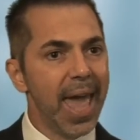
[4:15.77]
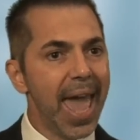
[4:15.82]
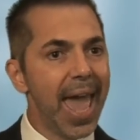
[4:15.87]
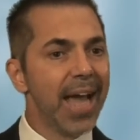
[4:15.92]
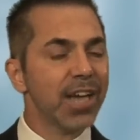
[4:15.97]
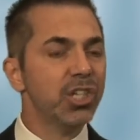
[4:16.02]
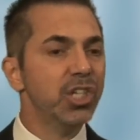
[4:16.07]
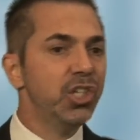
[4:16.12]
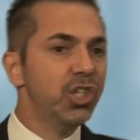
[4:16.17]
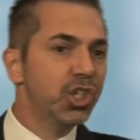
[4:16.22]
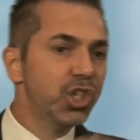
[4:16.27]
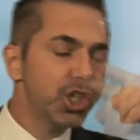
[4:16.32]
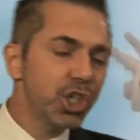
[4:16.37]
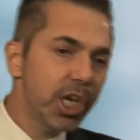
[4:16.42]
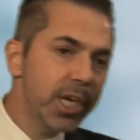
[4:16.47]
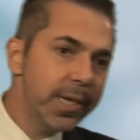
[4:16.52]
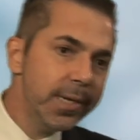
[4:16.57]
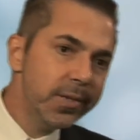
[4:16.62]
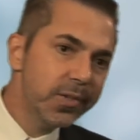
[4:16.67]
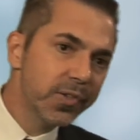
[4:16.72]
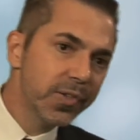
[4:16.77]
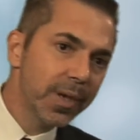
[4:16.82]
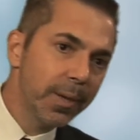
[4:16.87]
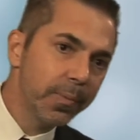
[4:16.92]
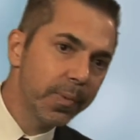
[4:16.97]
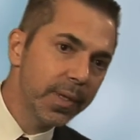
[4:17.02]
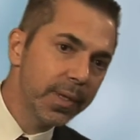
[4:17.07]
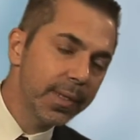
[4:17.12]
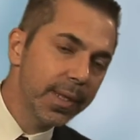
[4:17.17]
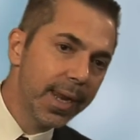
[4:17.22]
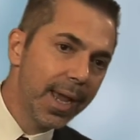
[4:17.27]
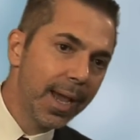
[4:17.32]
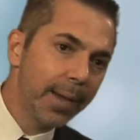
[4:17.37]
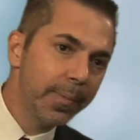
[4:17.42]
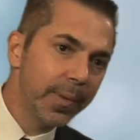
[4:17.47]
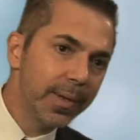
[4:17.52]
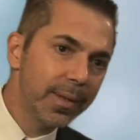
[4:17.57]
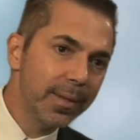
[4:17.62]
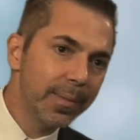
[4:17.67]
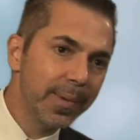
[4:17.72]
actually change something that
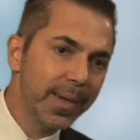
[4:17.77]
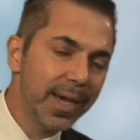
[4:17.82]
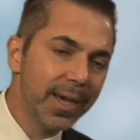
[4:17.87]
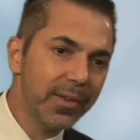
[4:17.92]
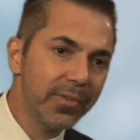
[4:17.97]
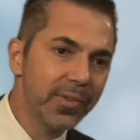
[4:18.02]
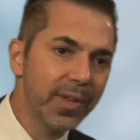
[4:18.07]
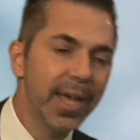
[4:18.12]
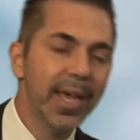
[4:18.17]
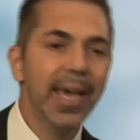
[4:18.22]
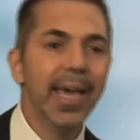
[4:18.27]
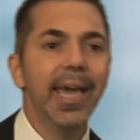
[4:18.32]
happened in the past?